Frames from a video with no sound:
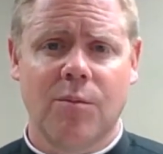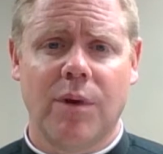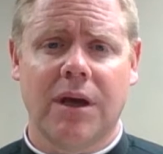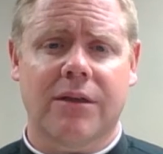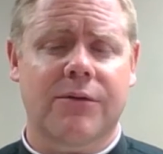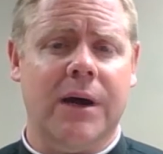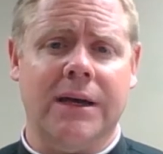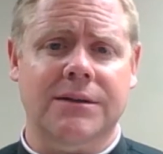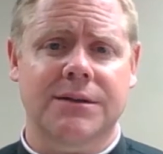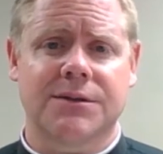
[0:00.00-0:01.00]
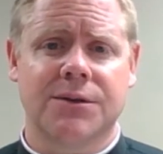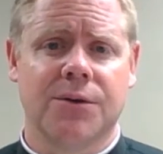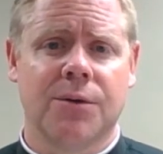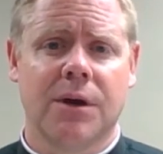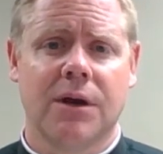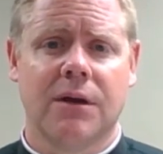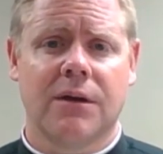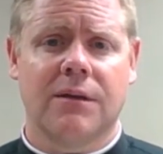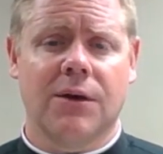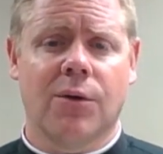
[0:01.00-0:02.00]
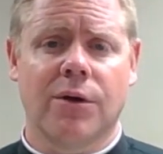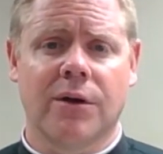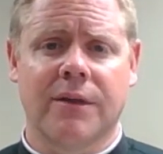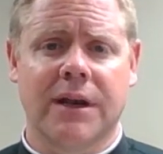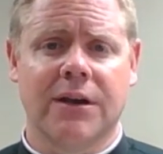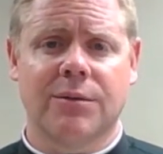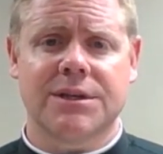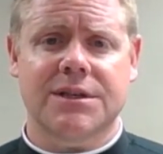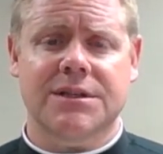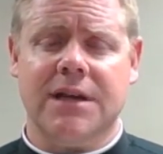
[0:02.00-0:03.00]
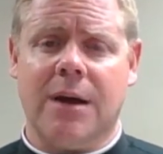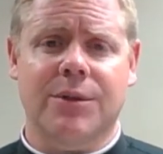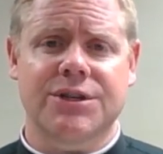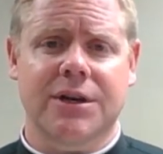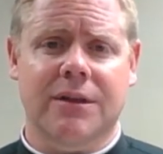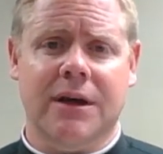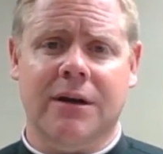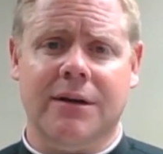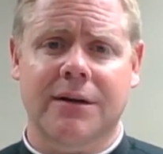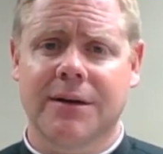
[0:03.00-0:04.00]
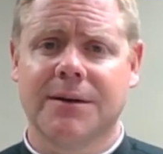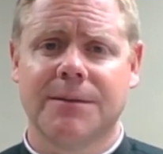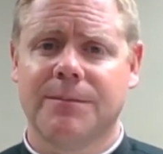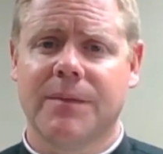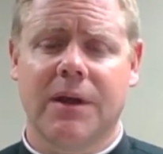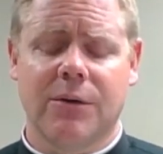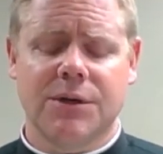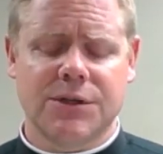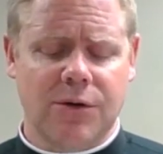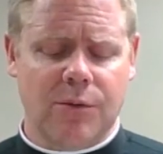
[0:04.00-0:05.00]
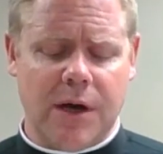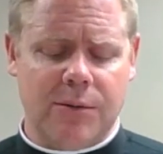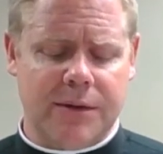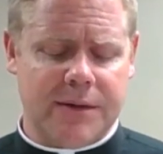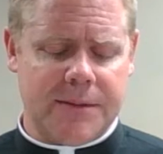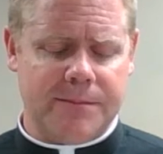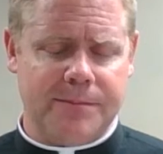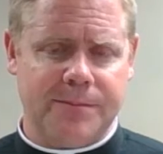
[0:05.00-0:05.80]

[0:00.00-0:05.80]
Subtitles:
be a threat to the order that he was establishing there, he would do away with them.